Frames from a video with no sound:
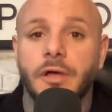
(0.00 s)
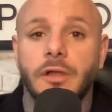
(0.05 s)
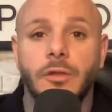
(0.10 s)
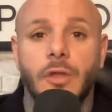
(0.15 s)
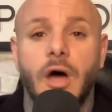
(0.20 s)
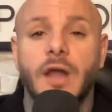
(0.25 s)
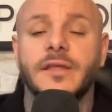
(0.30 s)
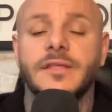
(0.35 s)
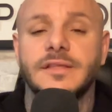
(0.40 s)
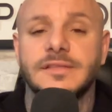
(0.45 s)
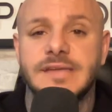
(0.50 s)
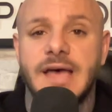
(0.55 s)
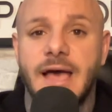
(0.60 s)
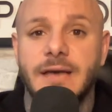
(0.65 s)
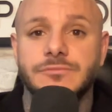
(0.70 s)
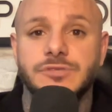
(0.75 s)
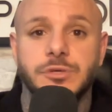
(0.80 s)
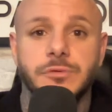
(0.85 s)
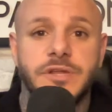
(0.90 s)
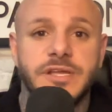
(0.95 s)
A lot of the
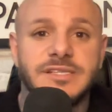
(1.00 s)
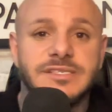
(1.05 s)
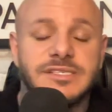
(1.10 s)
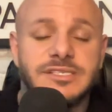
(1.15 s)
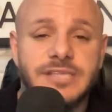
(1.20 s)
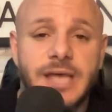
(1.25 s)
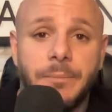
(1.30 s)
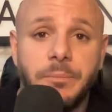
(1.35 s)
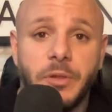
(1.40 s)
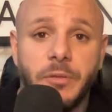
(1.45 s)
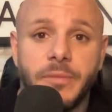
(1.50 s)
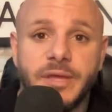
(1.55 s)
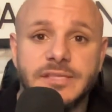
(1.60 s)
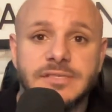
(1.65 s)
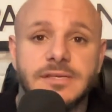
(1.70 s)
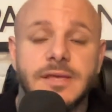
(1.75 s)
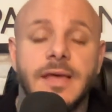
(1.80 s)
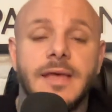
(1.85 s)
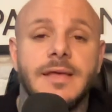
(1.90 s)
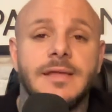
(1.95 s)
times you need
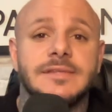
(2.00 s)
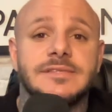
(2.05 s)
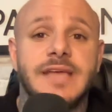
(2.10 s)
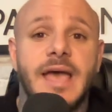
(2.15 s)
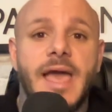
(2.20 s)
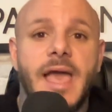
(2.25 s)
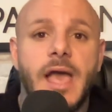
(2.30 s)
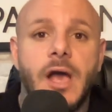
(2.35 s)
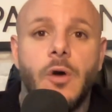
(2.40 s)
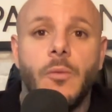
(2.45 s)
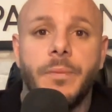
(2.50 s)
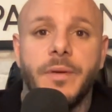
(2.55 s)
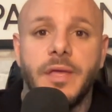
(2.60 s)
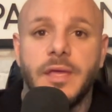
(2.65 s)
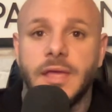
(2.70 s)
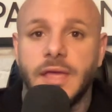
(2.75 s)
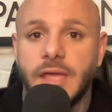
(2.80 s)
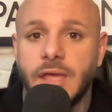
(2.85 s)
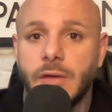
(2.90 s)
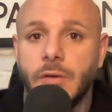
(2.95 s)
supplements to help
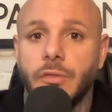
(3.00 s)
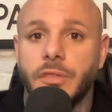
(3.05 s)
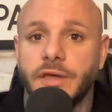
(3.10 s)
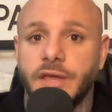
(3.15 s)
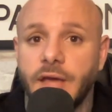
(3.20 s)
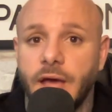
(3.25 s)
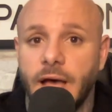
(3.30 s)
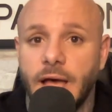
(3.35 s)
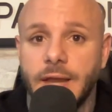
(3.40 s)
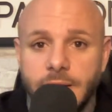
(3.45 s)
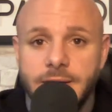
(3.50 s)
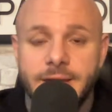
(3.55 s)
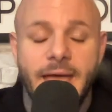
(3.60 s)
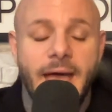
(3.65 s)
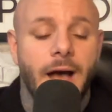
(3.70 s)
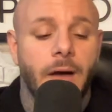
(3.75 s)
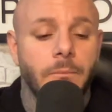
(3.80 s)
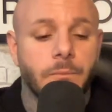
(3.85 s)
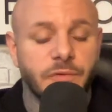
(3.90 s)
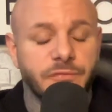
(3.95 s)
heal the gut.
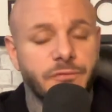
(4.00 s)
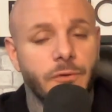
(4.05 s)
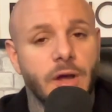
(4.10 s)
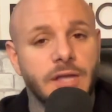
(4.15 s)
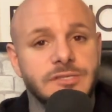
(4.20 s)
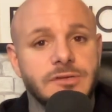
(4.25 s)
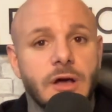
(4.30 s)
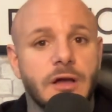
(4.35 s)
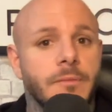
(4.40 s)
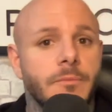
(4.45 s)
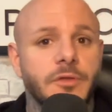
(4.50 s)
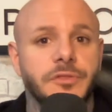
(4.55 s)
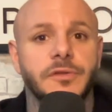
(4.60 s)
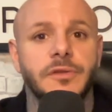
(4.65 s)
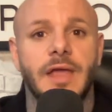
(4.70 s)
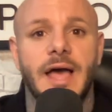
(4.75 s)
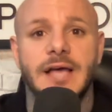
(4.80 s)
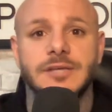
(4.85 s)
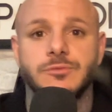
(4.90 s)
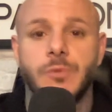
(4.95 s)
Now, before I talk about the
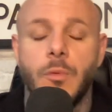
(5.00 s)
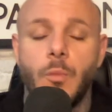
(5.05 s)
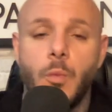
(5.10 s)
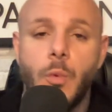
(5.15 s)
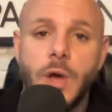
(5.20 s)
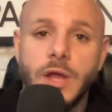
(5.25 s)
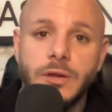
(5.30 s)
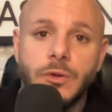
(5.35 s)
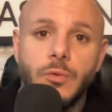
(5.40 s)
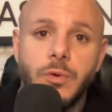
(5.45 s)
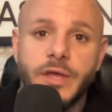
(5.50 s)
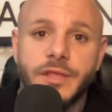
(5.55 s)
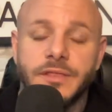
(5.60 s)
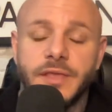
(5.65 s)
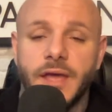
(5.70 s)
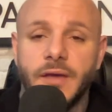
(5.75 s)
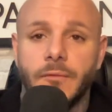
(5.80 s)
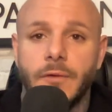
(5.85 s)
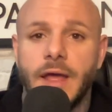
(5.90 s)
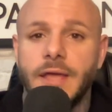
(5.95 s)
last one quick
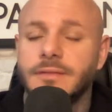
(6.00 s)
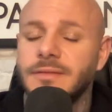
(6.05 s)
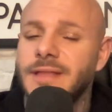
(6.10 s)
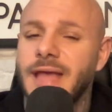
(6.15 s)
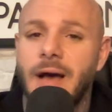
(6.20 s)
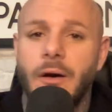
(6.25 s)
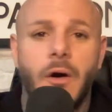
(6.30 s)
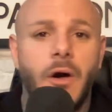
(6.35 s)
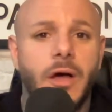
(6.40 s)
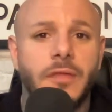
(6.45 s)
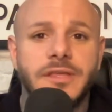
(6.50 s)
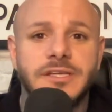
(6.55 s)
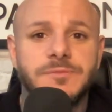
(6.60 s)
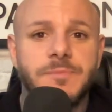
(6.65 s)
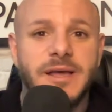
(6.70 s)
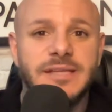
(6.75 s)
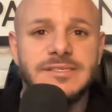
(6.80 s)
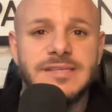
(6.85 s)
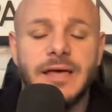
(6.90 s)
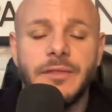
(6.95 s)
thing, right? Now, all this
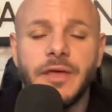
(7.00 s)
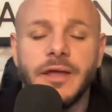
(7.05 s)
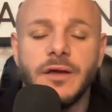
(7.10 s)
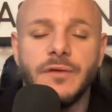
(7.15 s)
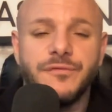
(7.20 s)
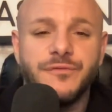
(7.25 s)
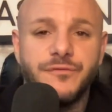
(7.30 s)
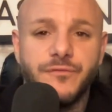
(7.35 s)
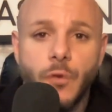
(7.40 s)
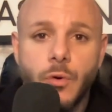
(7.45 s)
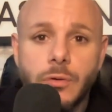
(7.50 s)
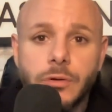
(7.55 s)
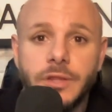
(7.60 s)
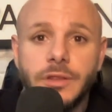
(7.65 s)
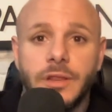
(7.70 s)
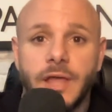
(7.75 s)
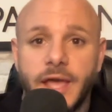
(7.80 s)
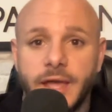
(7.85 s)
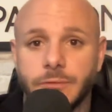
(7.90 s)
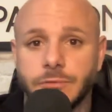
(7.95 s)
might sound like a foreign
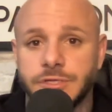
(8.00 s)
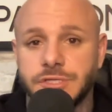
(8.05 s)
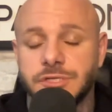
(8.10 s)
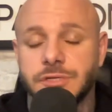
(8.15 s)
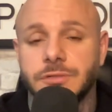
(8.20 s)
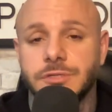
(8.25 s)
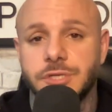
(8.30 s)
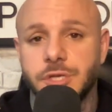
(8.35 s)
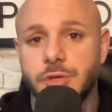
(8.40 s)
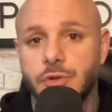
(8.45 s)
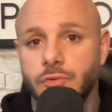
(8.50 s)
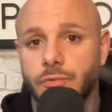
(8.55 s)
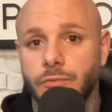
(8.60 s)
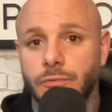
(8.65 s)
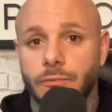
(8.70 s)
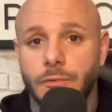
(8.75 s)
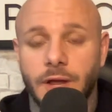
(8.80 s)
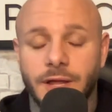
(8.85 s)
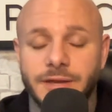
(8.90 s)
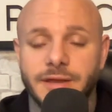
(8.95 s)
language to you
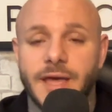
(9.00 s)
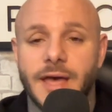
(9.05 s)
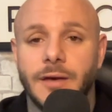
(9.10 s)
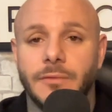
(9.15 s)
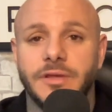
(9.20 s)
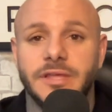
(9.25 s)
right now.